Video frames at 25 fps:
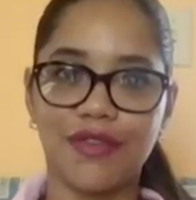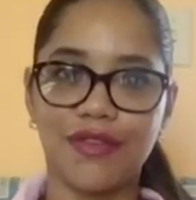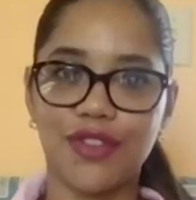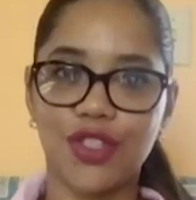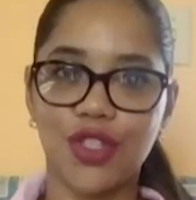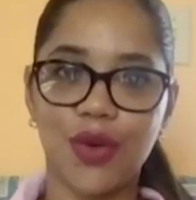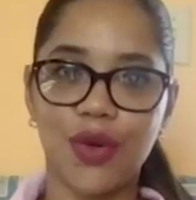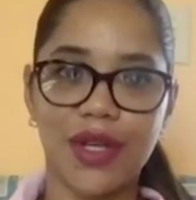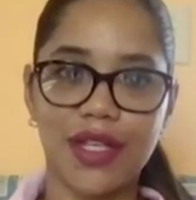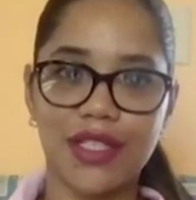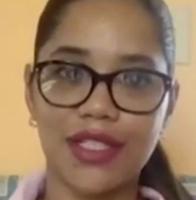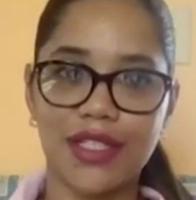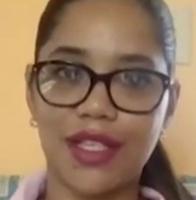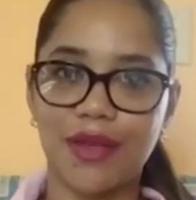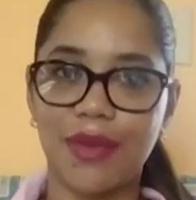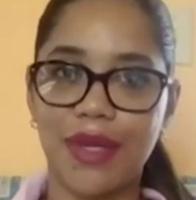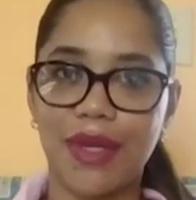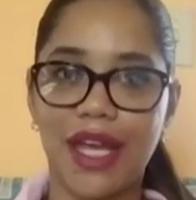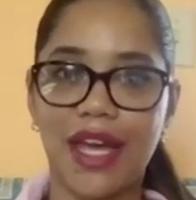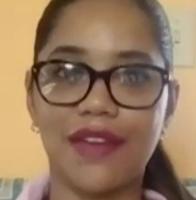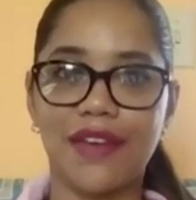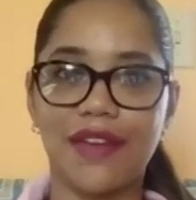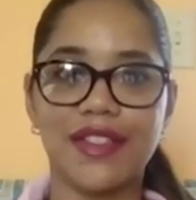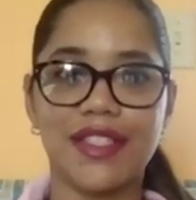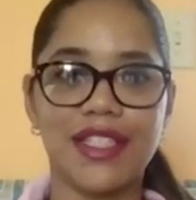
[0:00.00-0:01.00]
of choice, and we
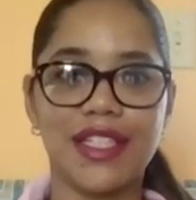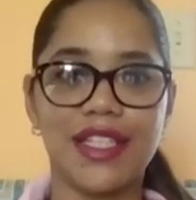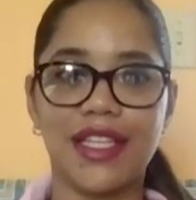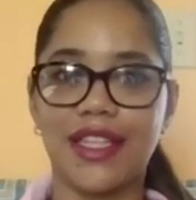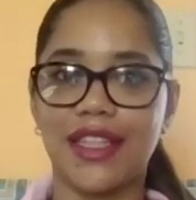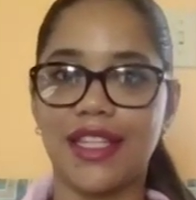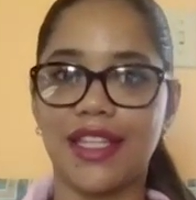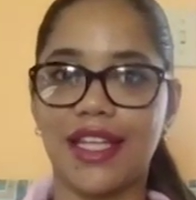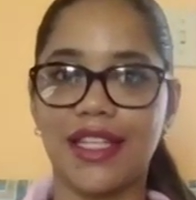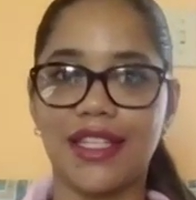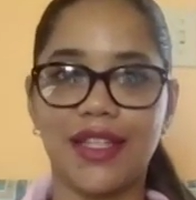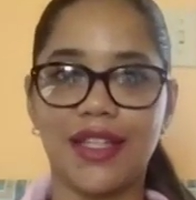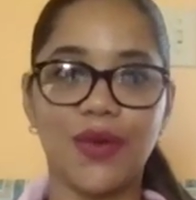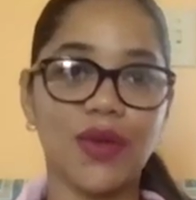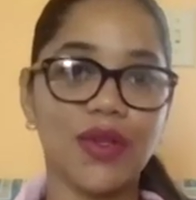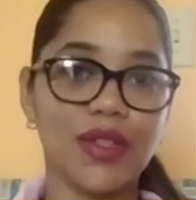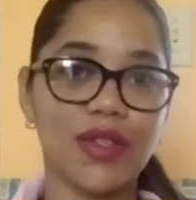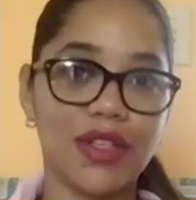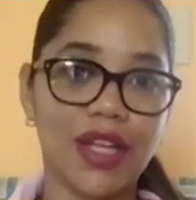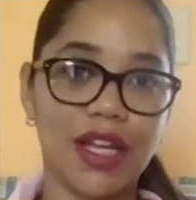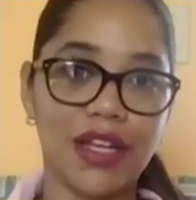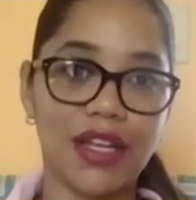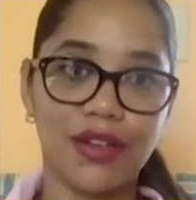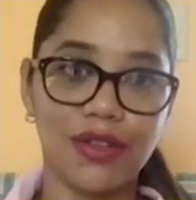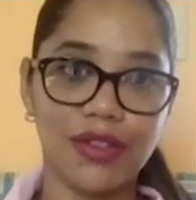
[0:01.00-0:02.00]
have seen that
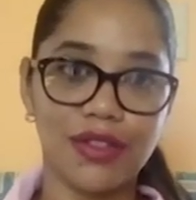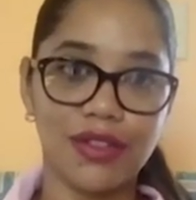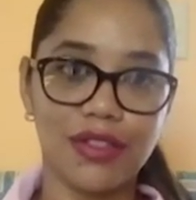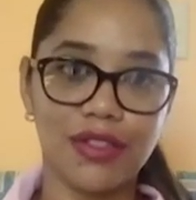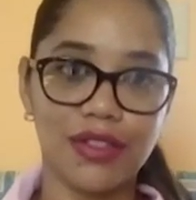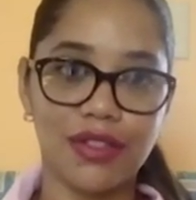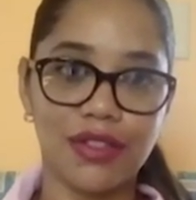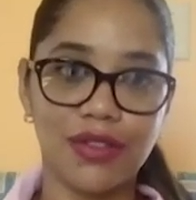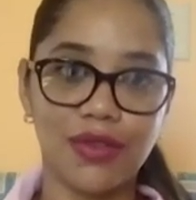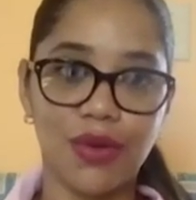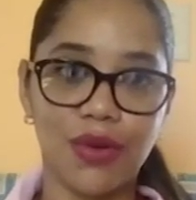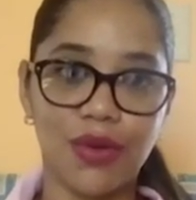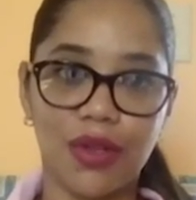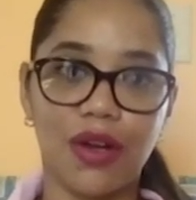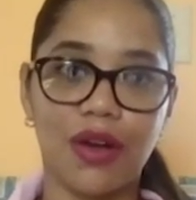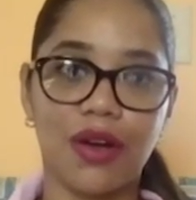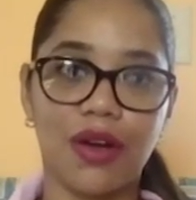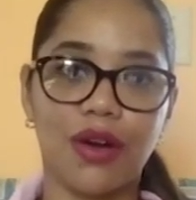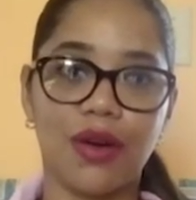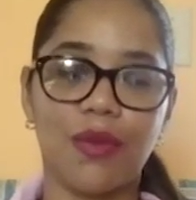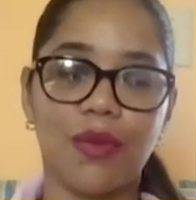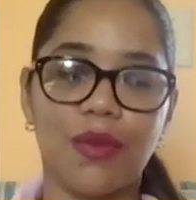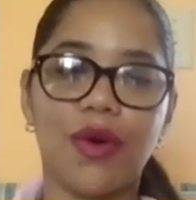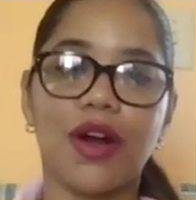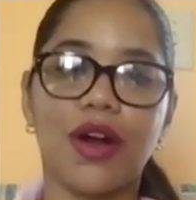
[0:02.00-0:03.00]
that does no
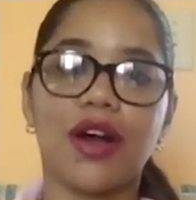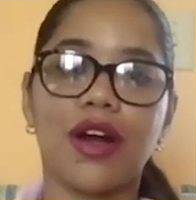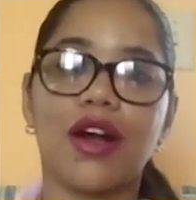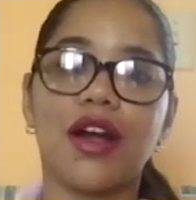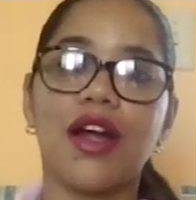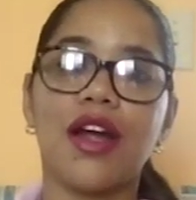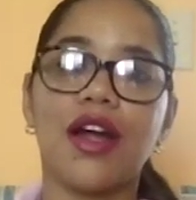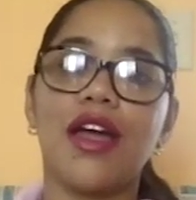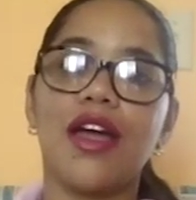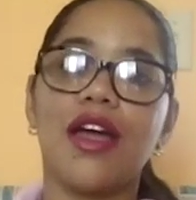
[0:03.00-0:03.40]
longer work.